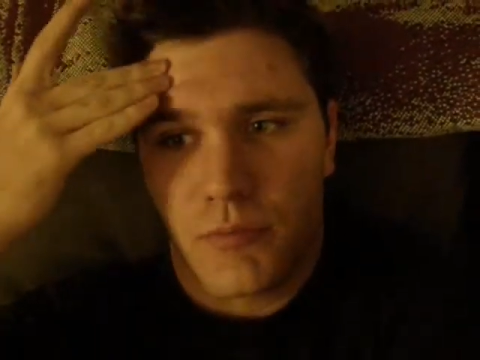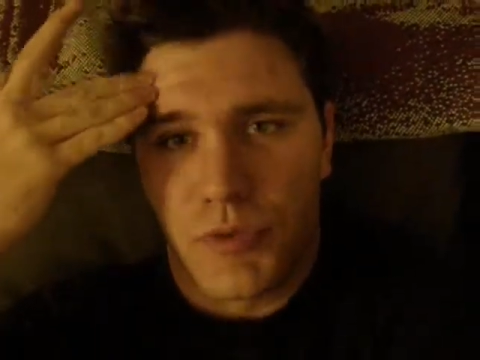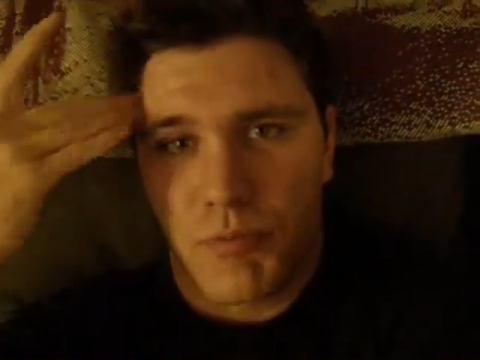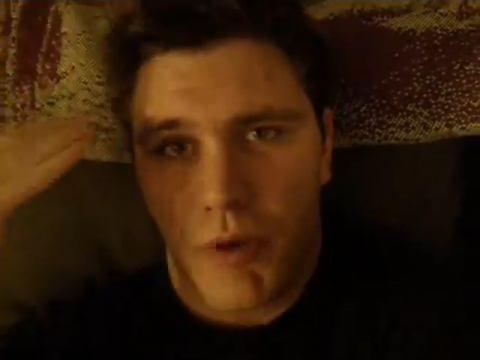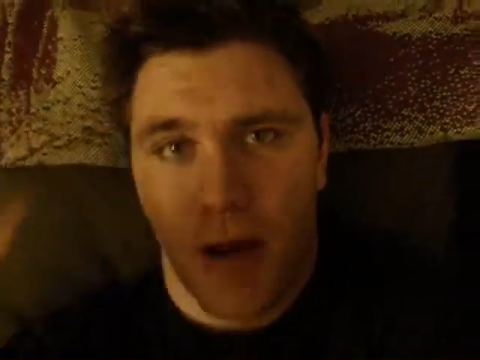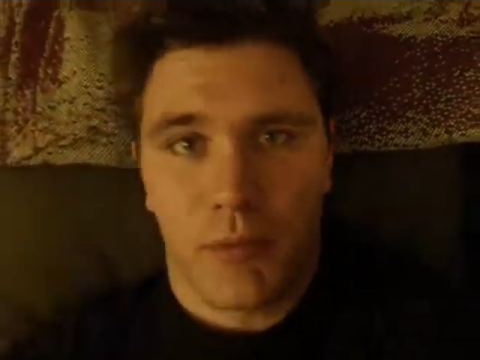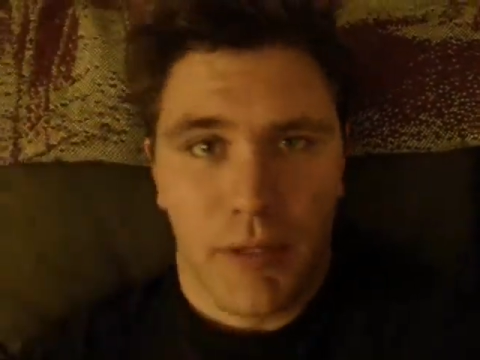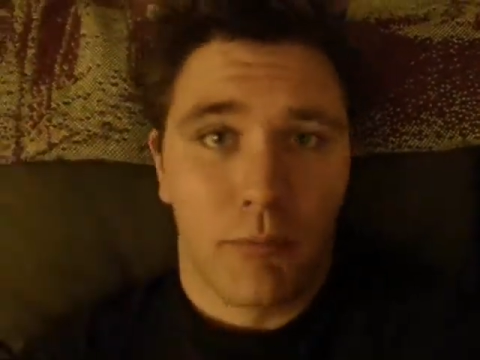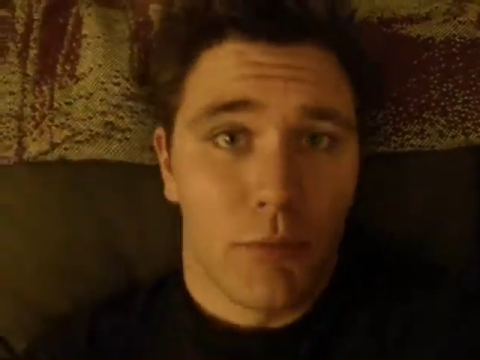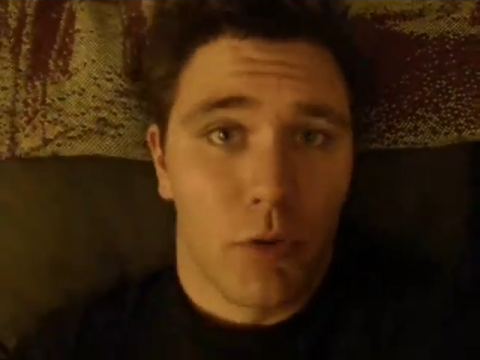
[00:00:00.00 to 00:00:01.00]
was
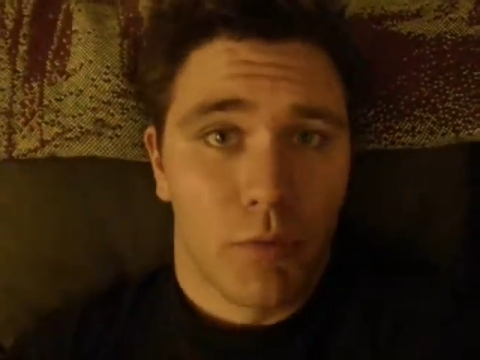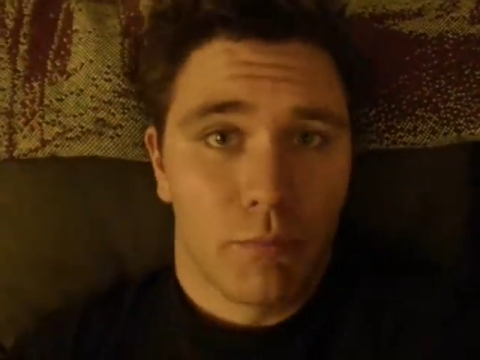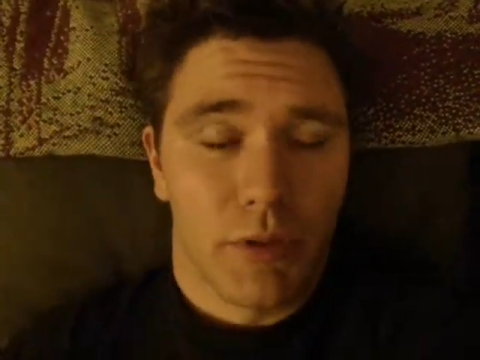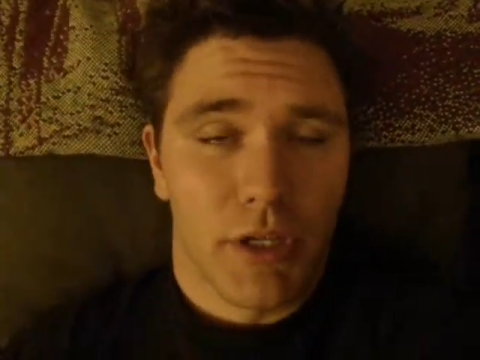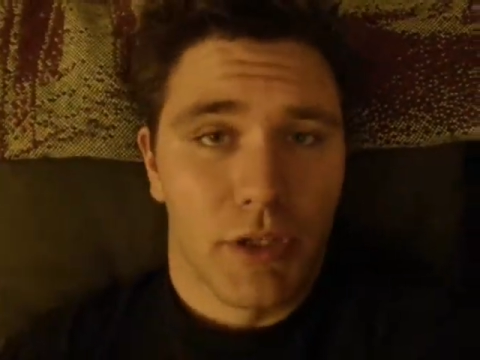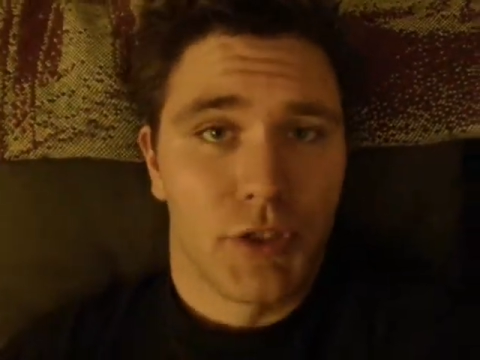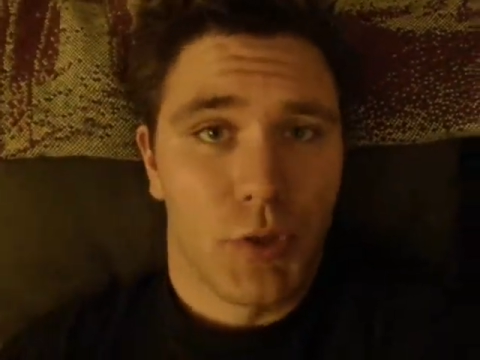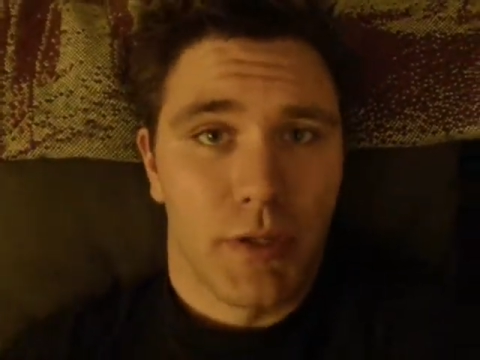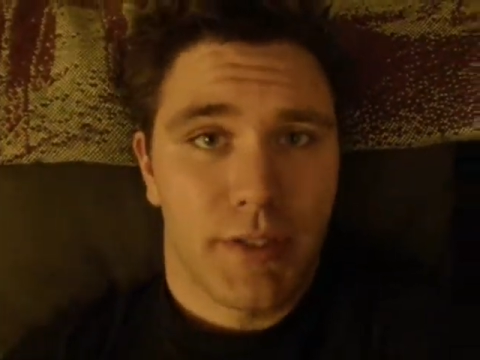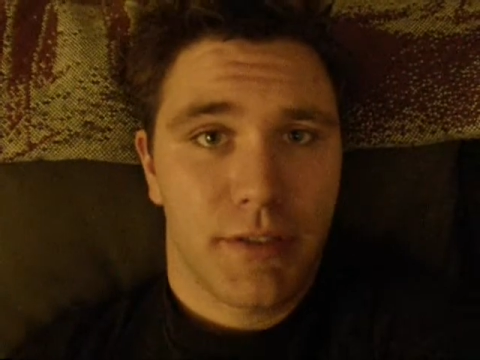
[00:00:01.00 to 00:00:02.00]
probably a pretty good
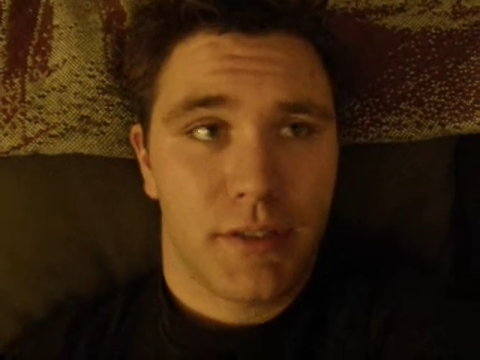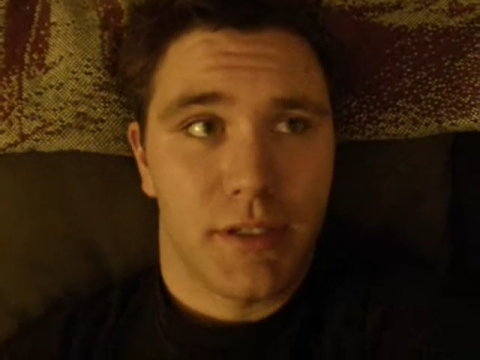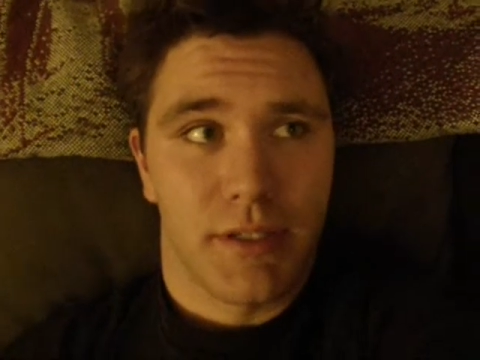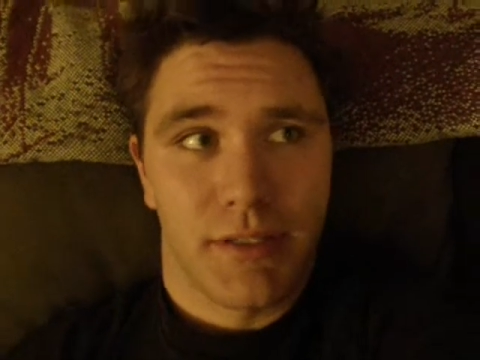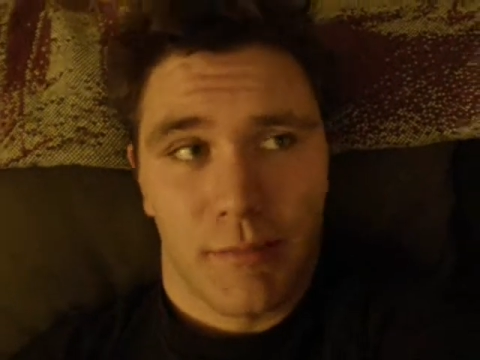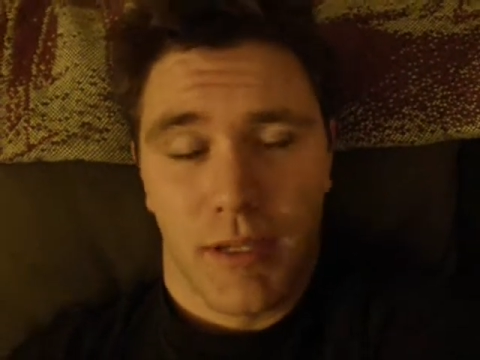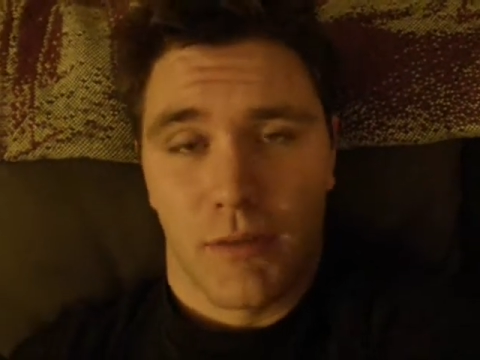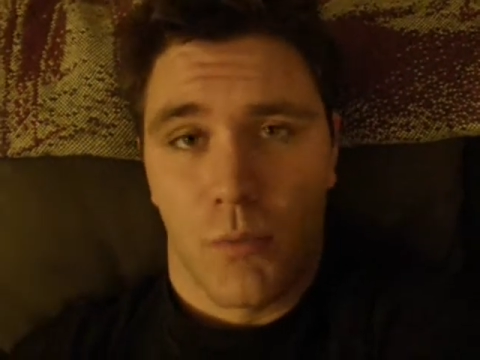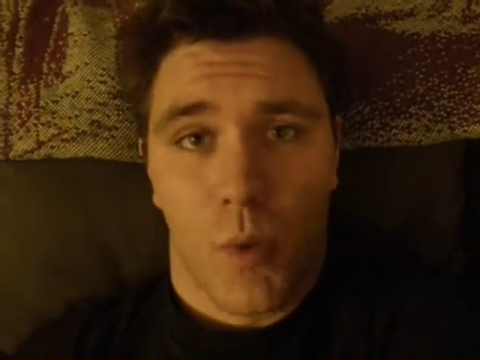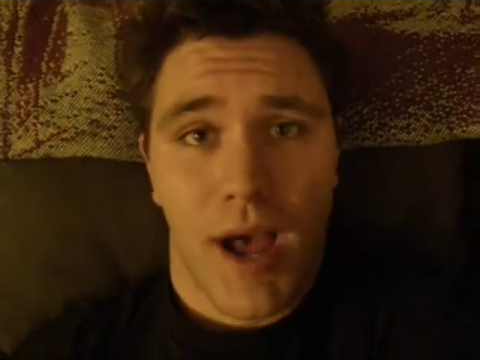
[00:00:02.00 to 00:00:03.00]
choice. Because, I
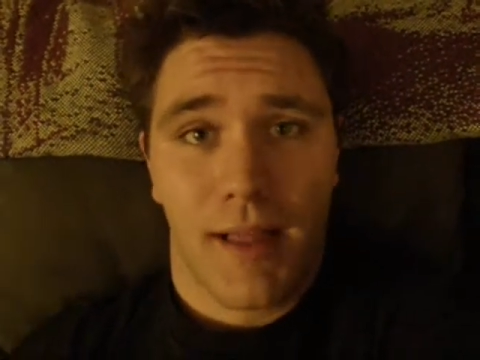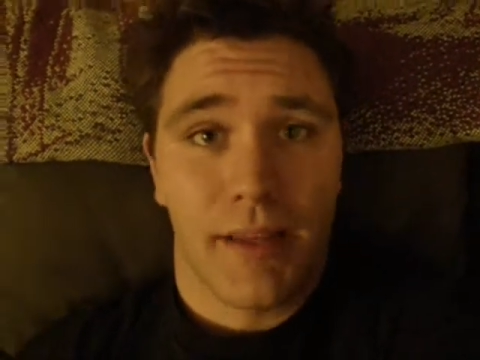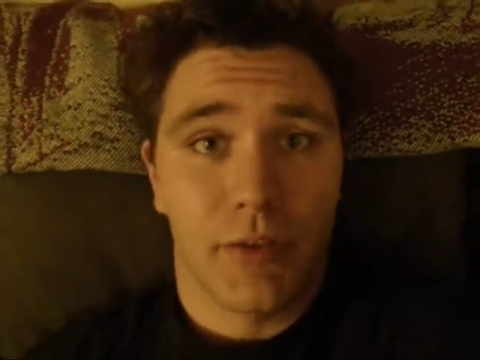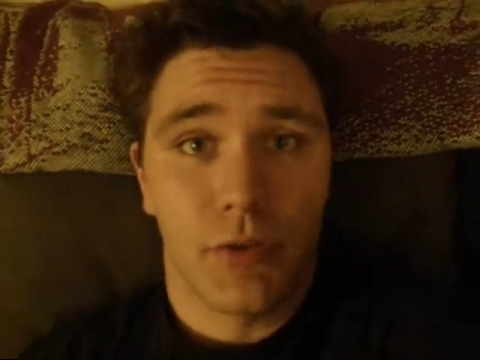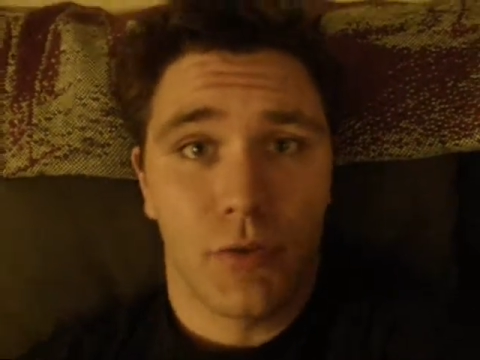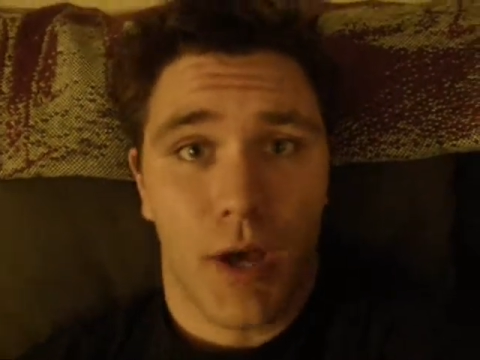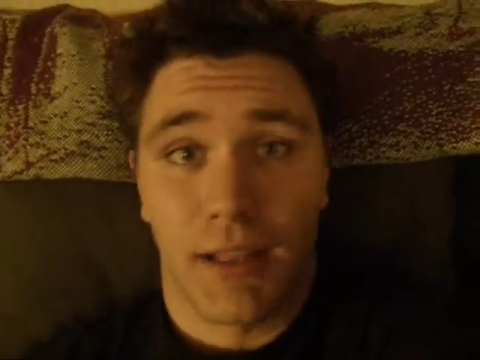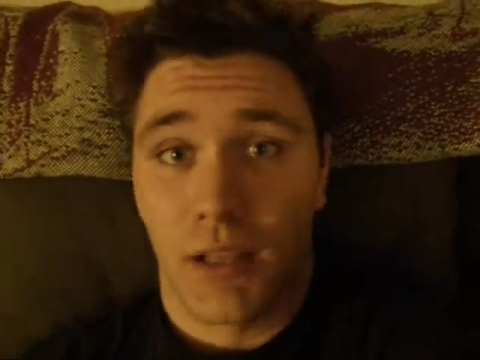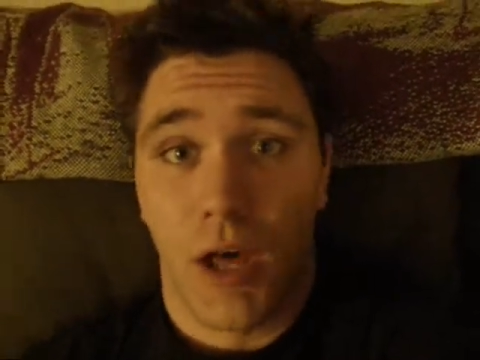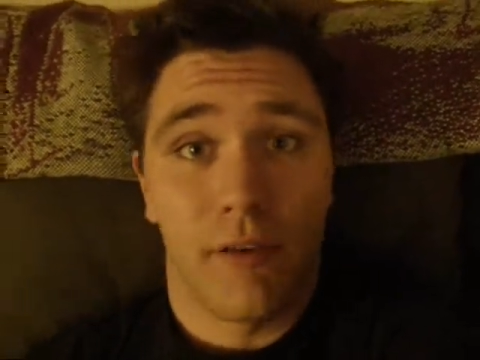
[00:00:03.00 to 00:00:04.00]
mean, while I
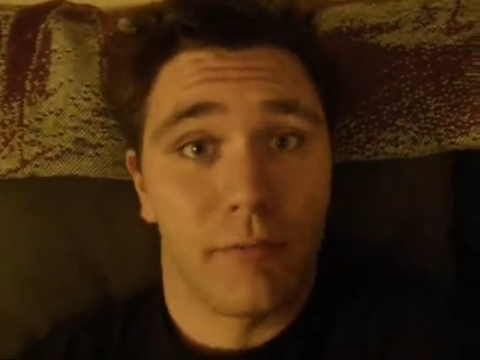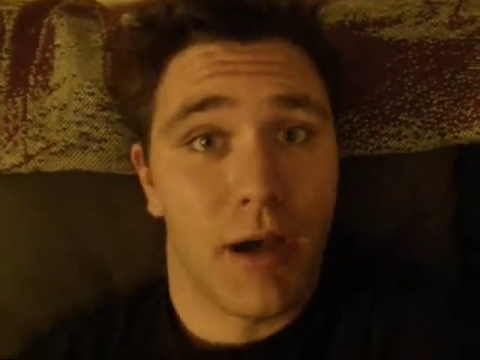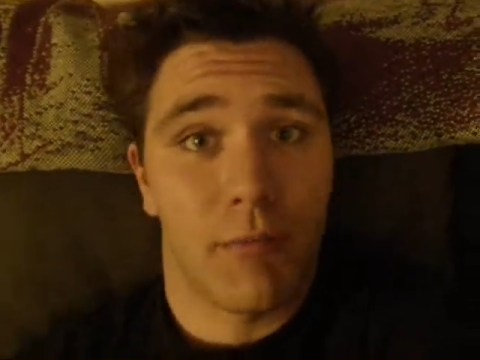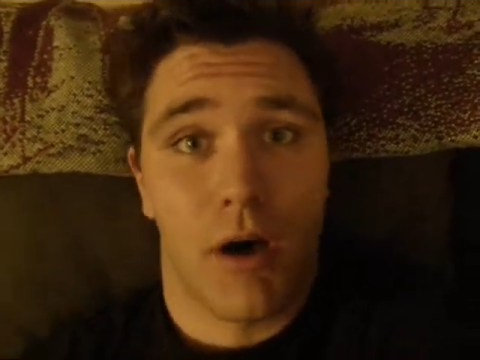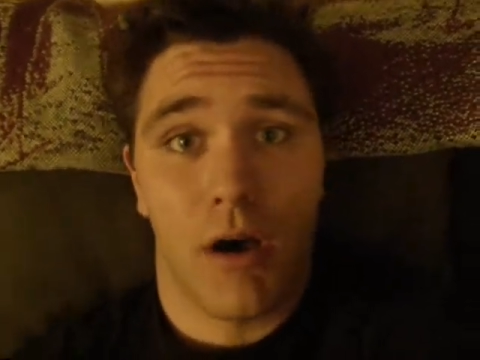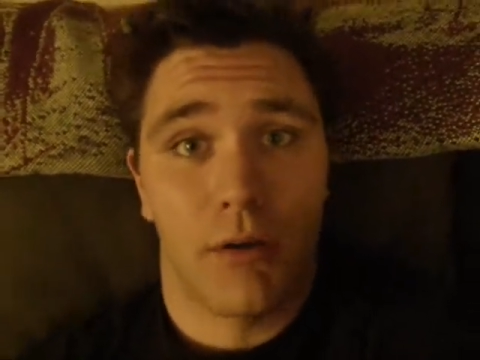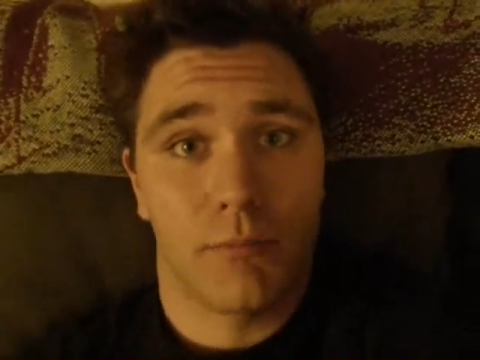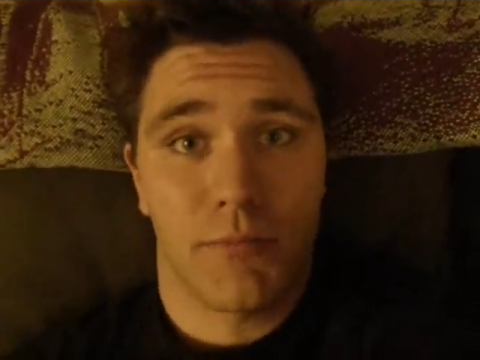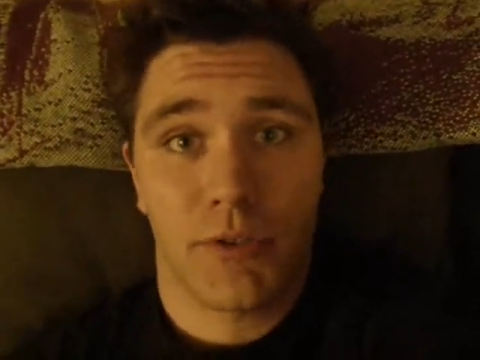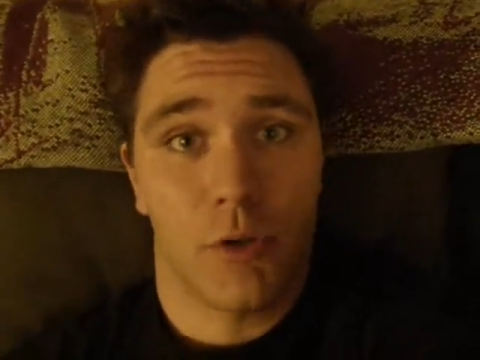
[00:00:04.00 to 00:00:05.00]
love my
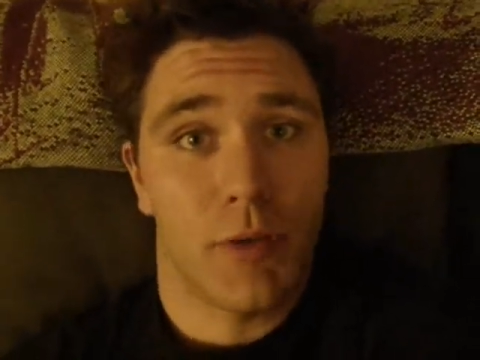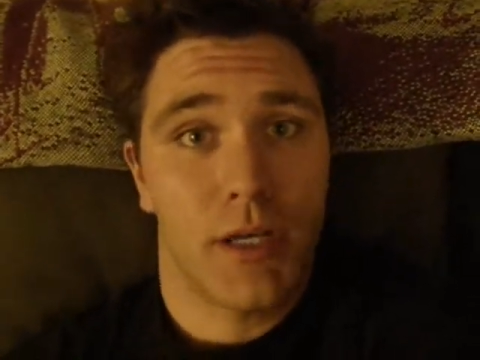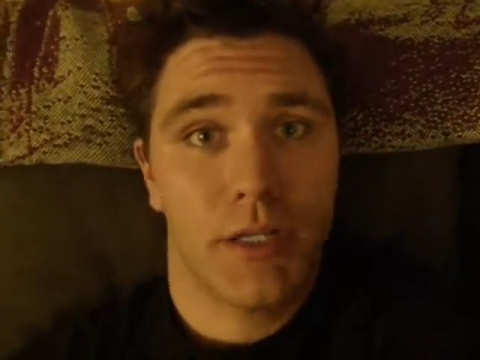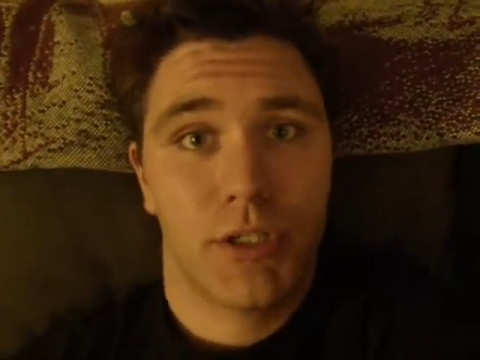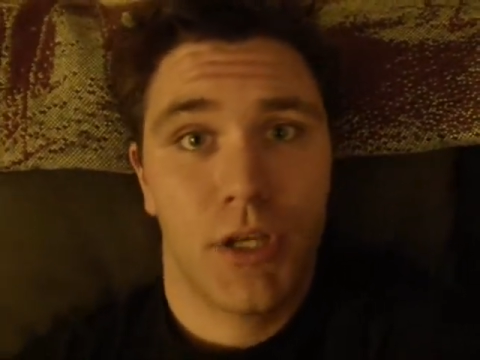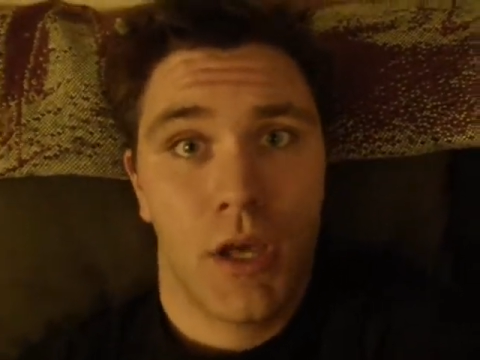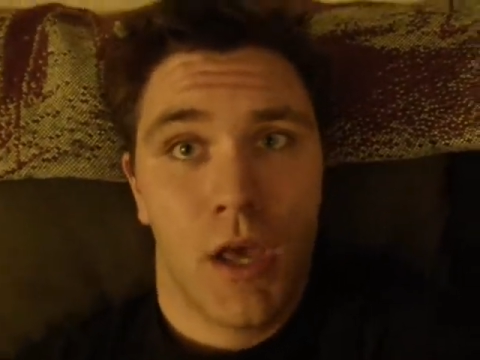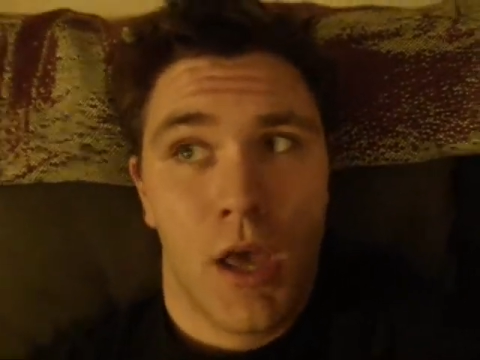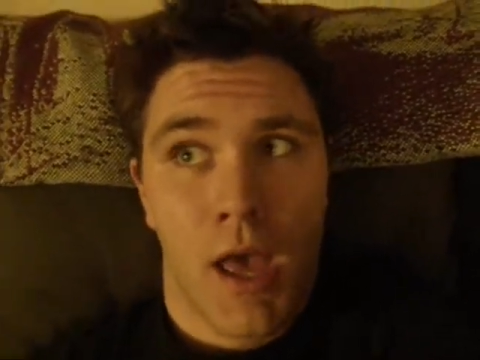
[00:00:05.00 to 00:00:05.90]
mom so much,